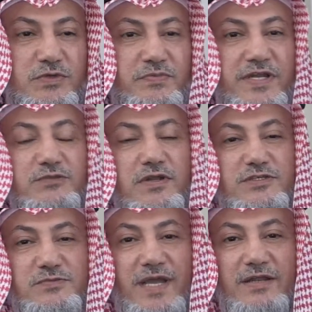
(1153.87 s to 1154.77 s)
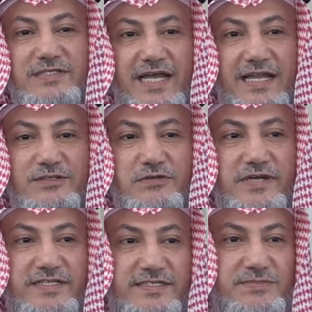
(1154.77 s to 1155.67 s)
We pray to Allah subhanahu wa ta'ala to
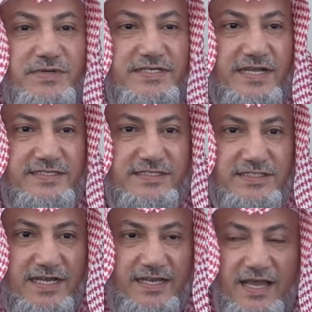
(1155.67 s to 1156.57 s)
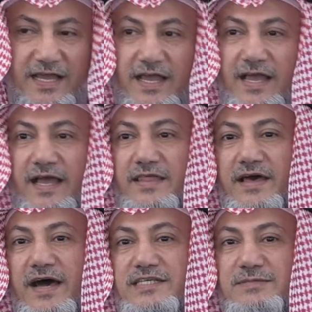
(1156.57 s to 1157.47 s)
grant us paradise, inshallah, and the
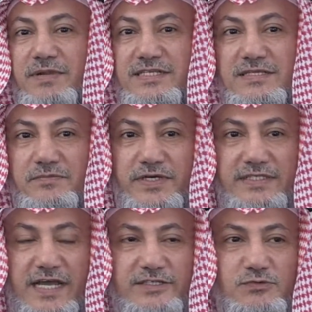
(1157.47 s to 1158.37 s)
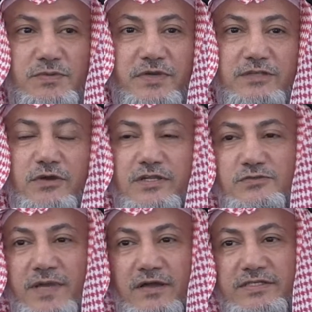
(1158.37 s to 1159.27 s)
highest place in paradise. We pray to Allah
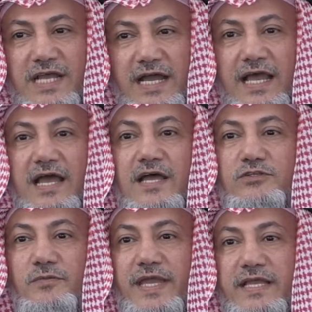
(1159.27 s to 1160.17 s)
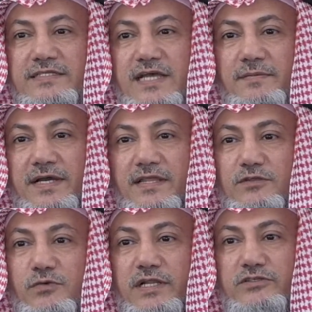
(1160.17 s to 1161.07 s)
subhanahu wa ta'ala to make us among the
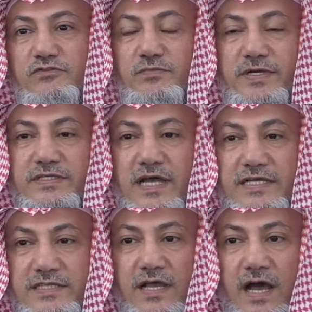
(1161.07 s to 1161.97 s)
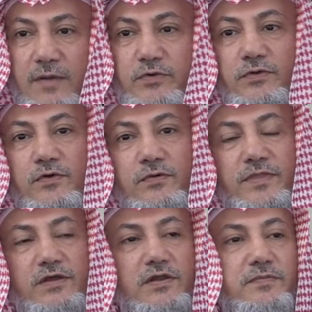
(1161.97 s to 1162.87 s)
dwellers of paradise, upon whom
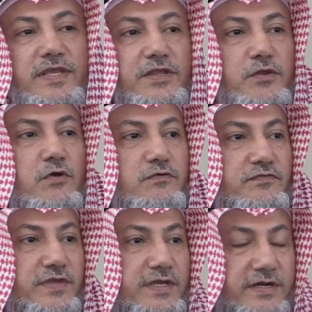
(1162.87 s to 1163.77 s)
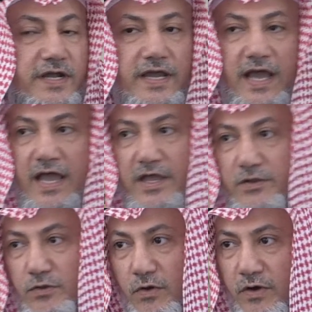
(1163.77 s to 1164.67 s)
there will be no fear
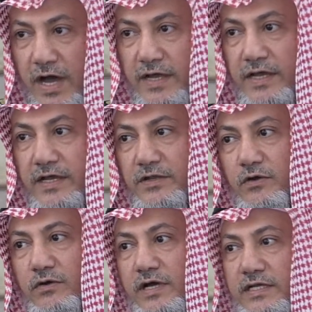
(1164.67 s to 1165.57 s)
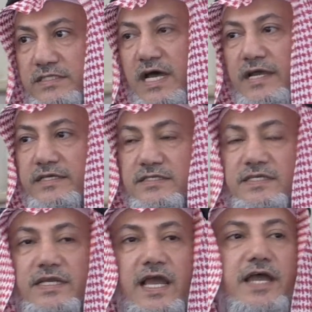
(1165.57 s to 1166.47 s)
and no
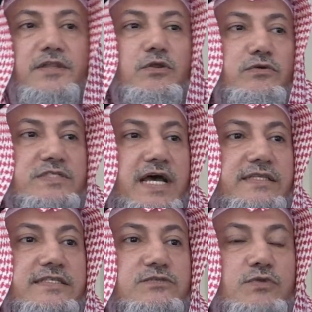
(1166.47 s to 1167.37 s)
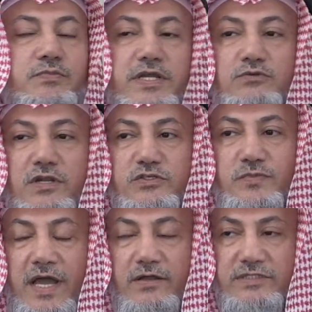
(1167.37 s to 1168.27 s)
anxiety and no sadness. We pray to Allah
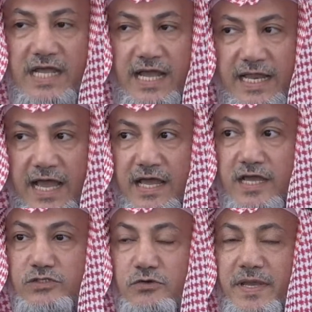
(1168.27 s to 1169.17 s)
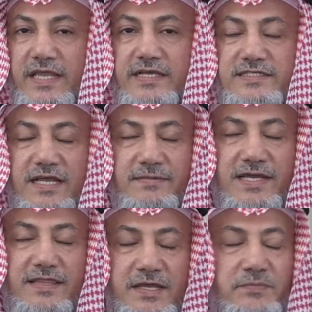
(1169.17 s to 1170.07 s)
subhanahu wa ta'ala to make us
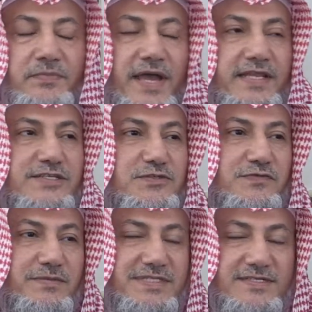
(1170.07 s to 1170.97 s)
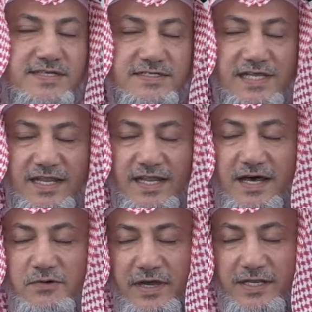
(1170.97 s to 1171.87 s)
among the companions of the Messenger
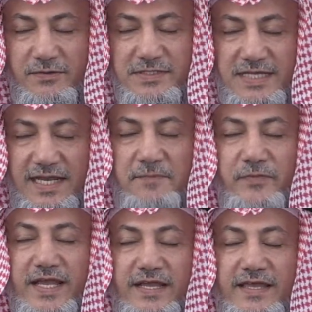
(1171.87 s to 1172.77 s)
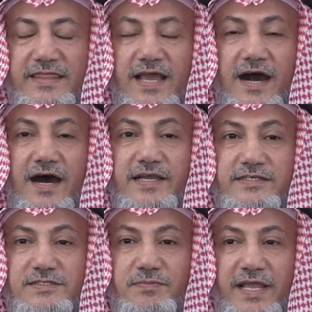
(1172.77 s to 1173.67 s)
sallallahu alayhi wa sallam in the
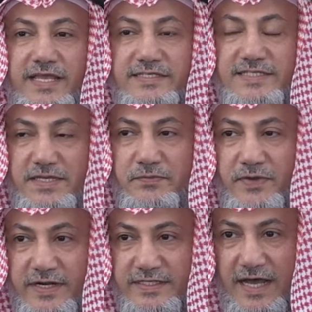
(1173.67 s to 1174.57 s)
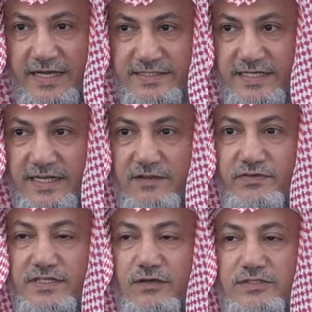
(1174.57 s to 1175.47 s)
highest place in paradise, in
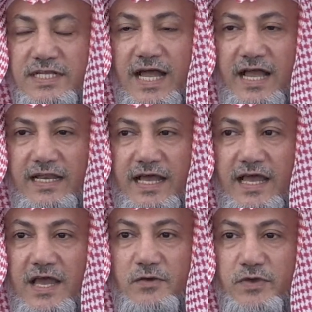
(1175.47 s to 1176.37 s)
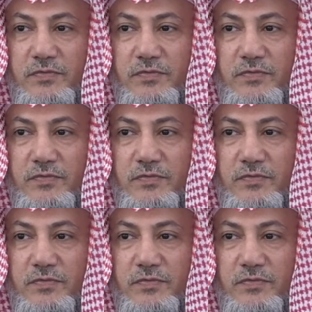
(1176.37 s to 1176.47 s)
al-firdaus al-a'la.